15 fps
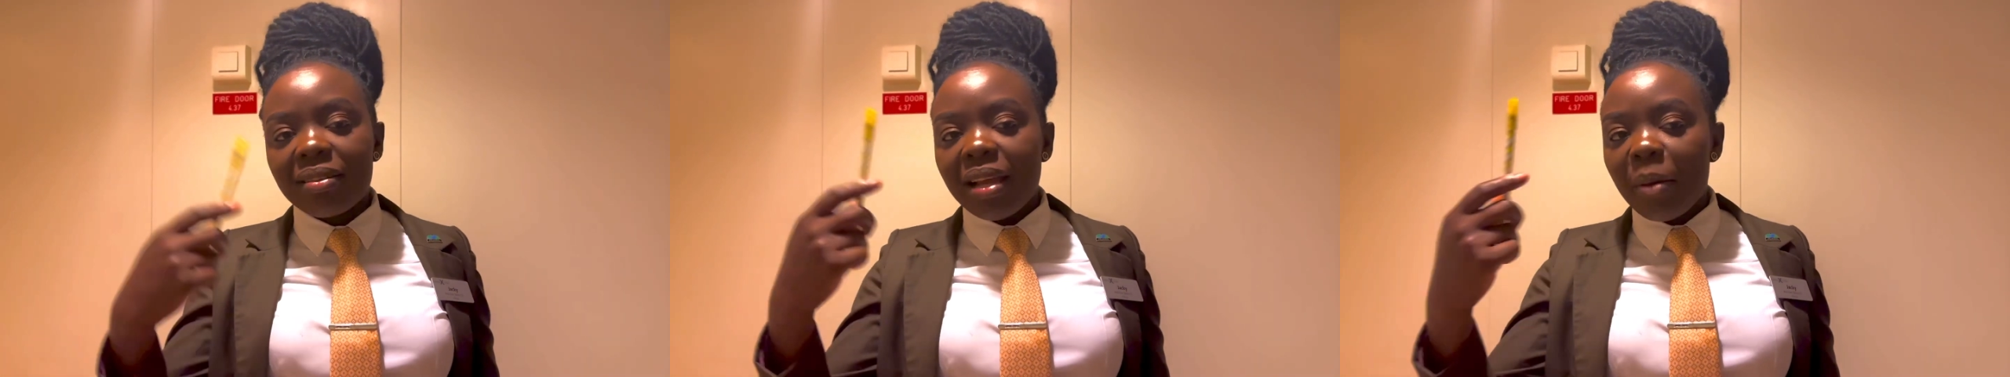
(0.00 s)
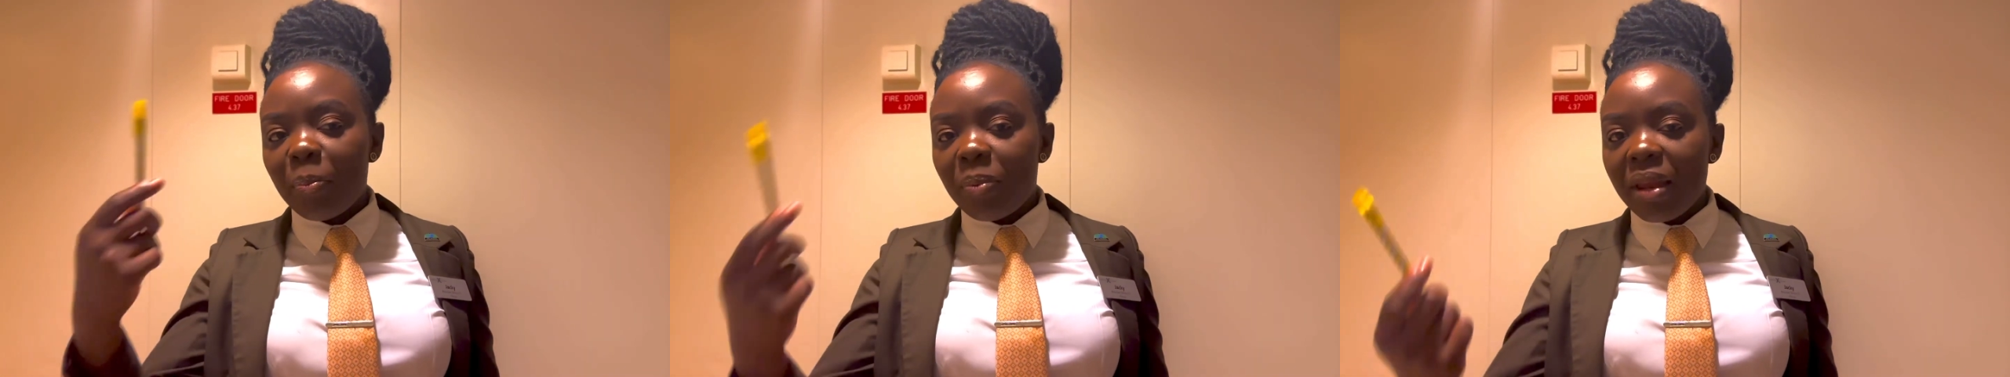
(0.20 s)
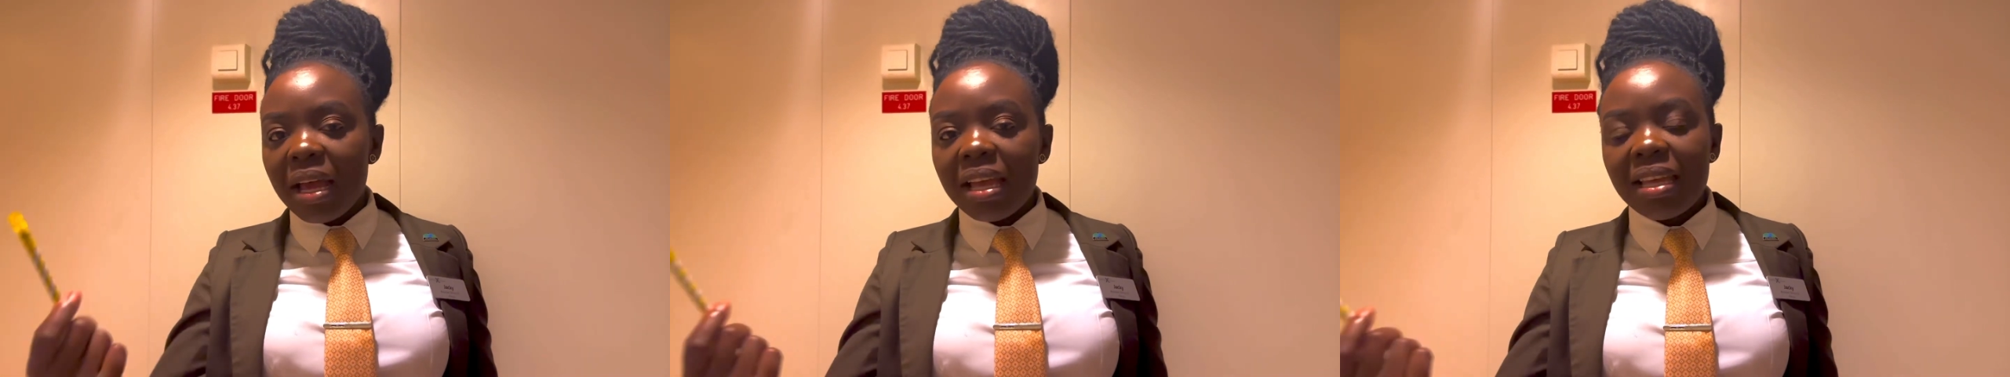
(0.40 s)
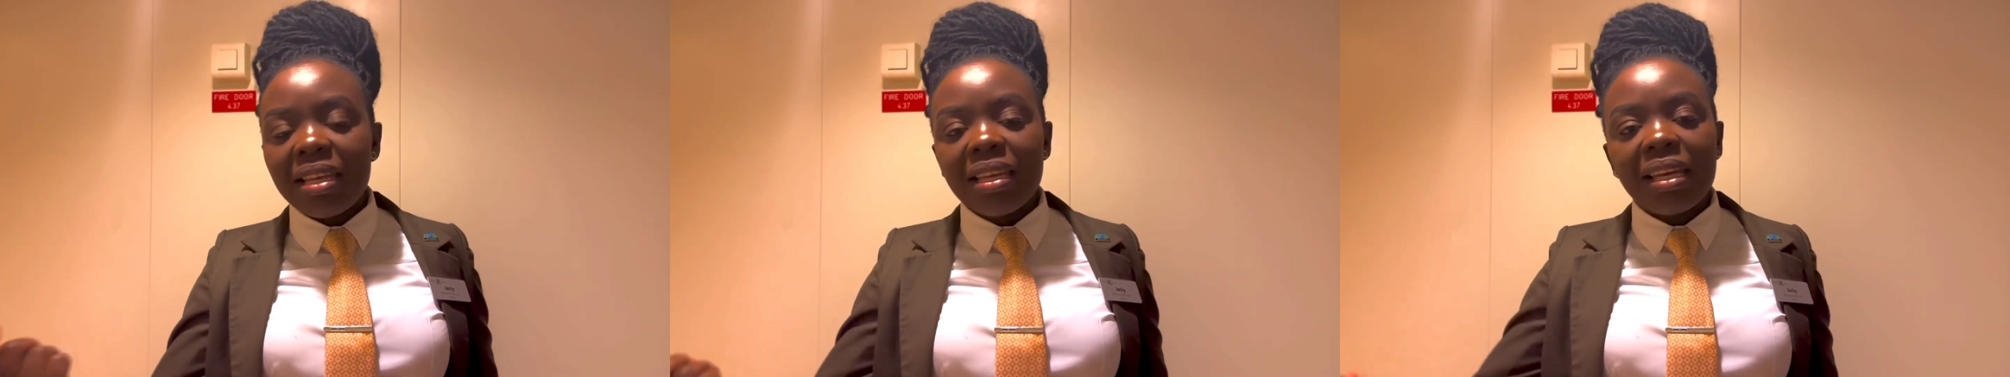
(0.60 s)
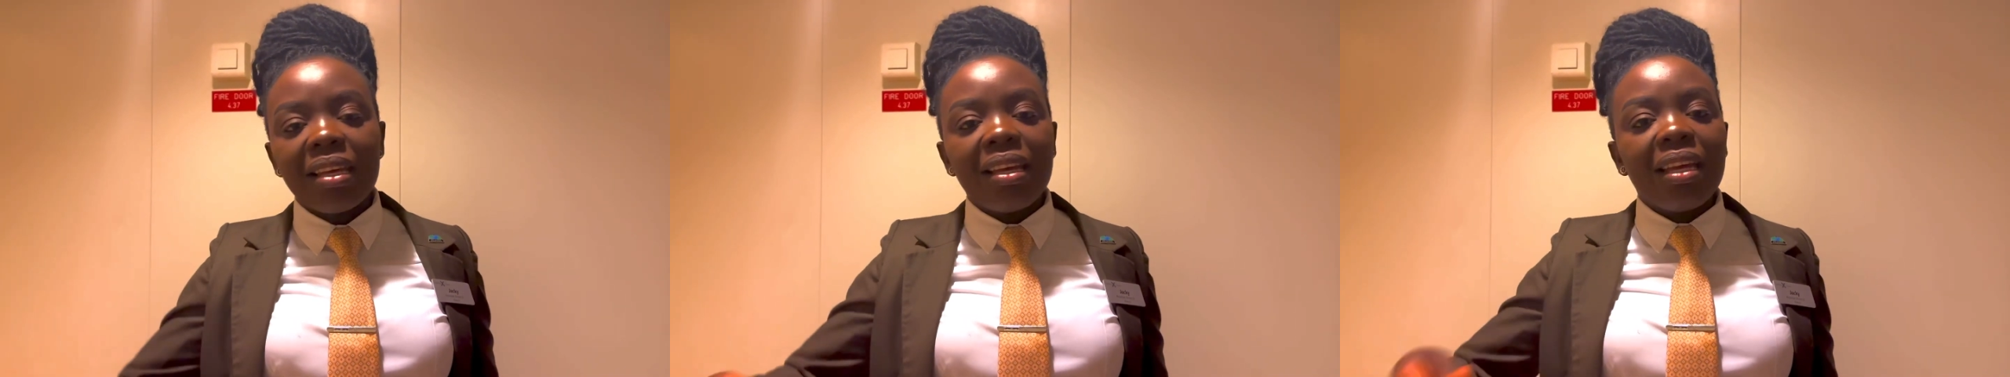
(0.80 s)

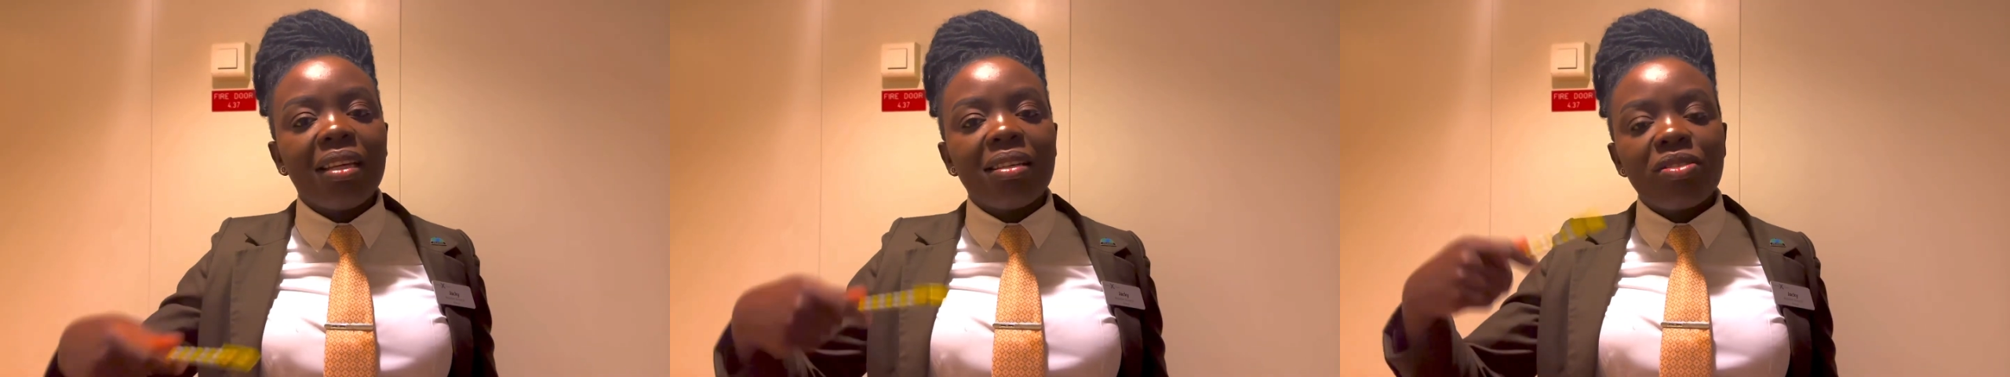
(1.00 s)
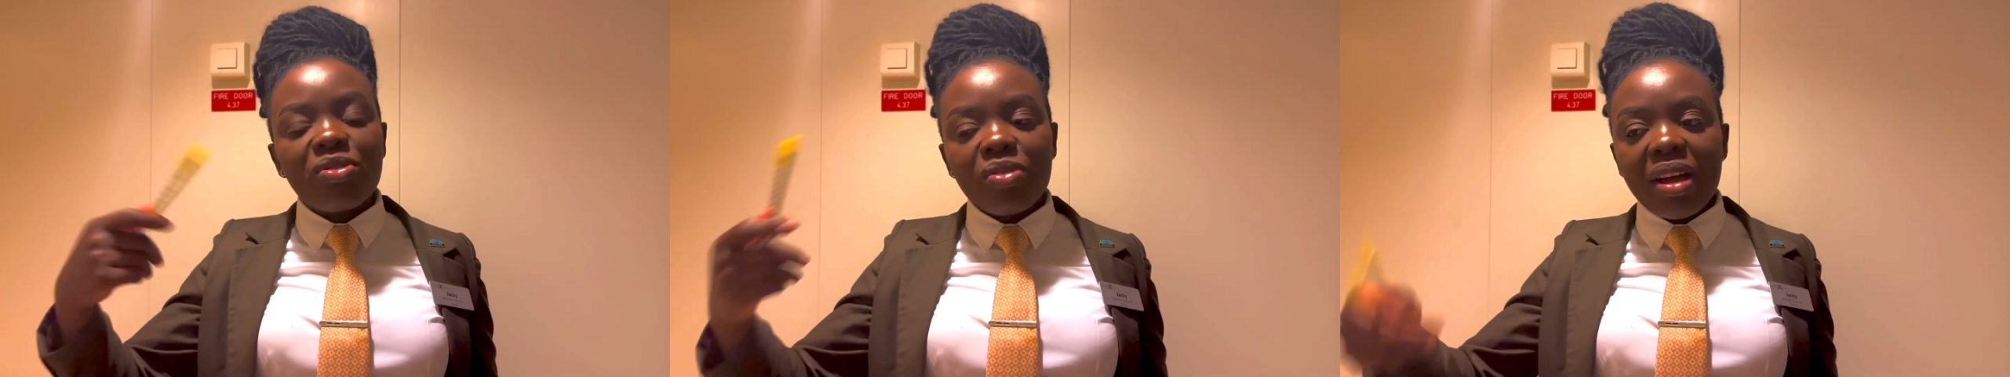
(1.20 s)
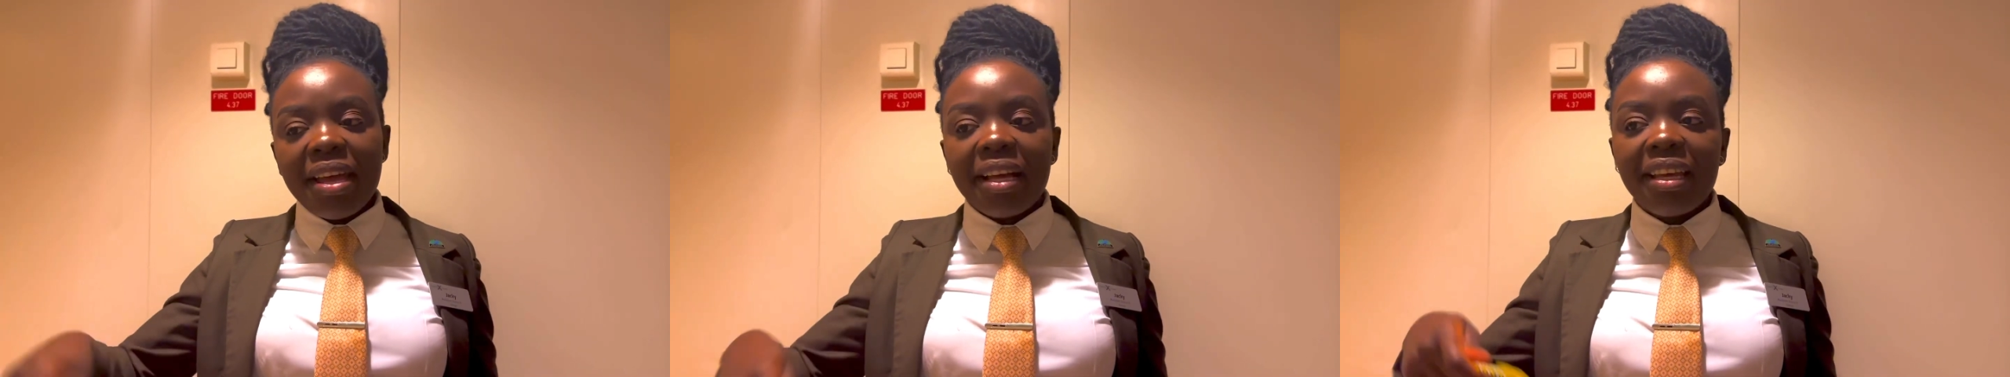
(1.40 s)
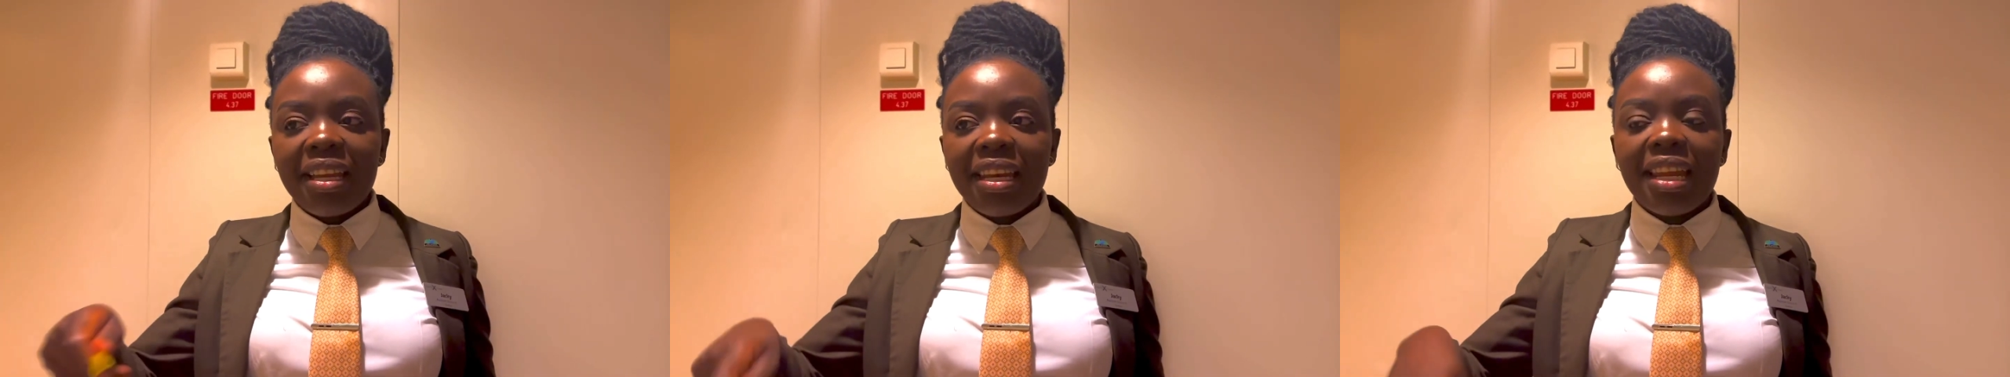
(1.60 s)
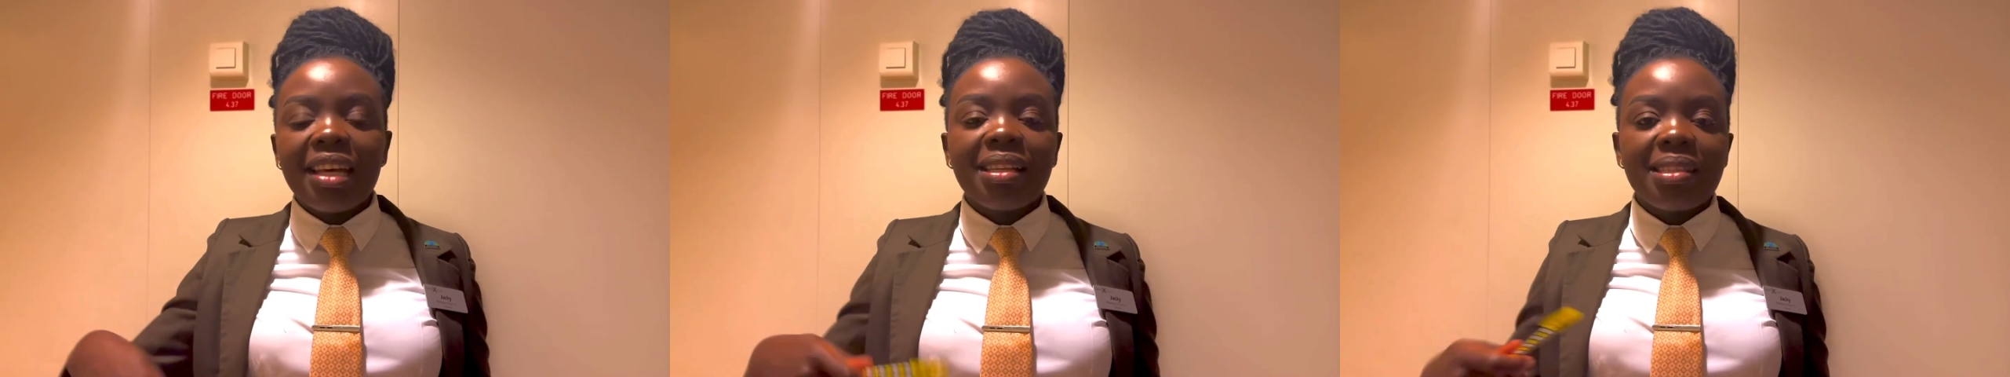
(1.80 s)
applying and try
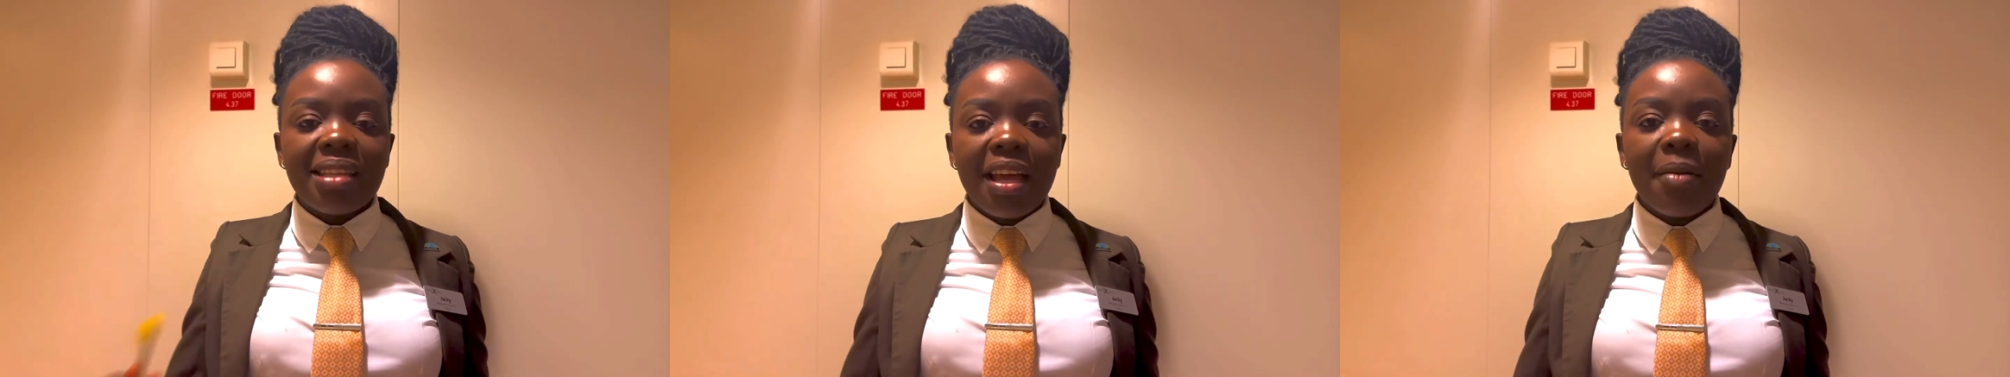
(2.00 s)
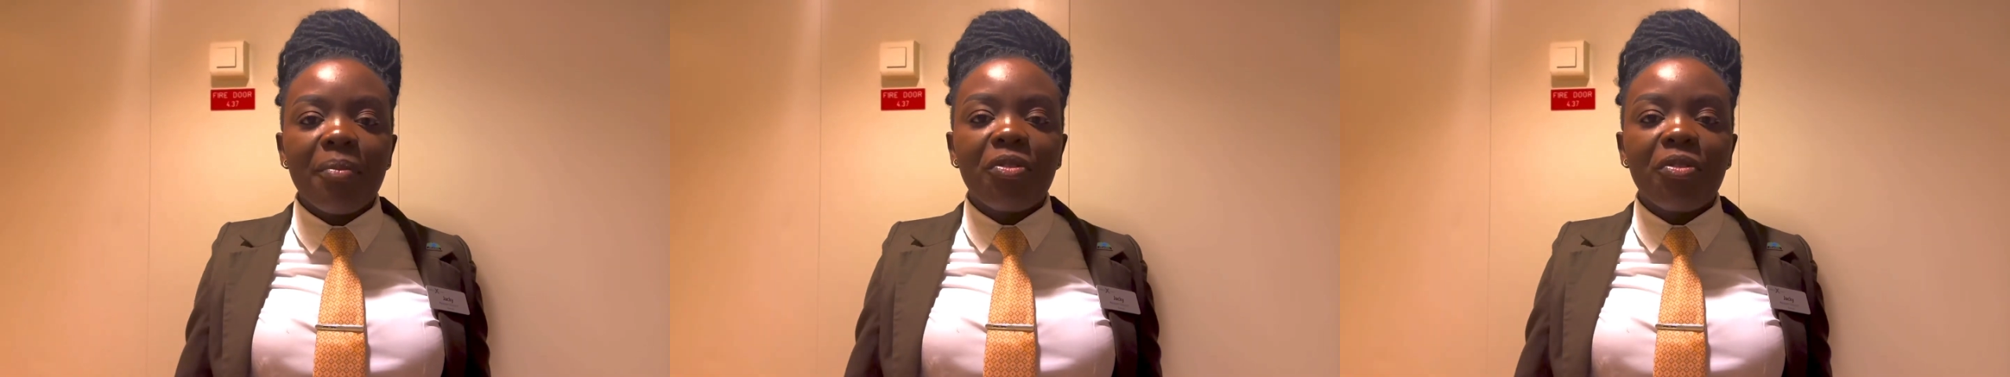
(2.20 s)
again next time.